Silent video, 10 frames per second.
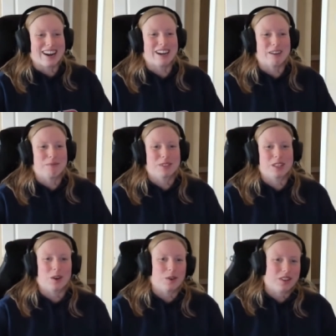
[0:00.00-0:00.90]
Um,
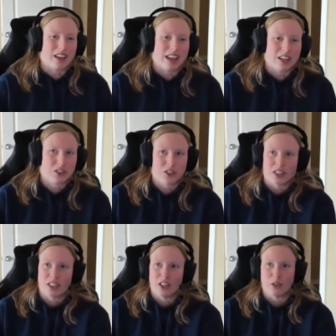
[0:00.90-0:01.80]
so that
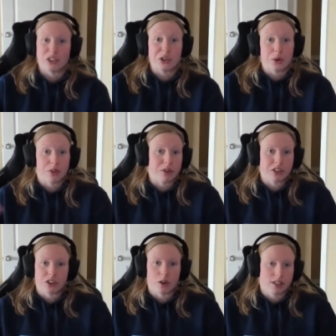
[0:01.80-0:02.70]
extra, you know, two to three
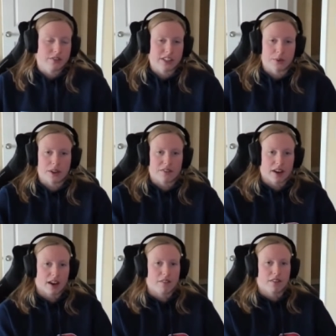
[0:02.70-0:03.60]
strokes every
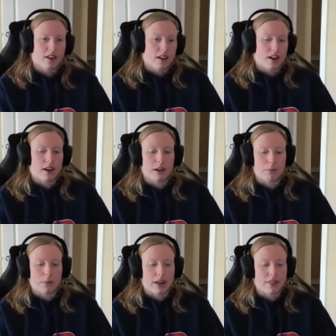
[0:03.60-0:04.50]
25,
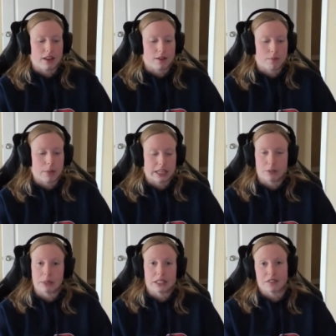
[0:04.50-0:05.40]
um, I think makes
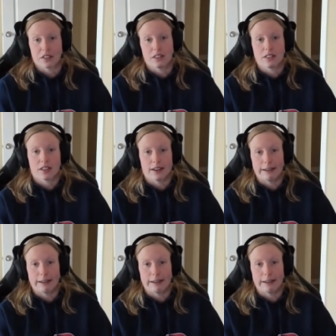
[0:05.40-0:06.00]
a big difference.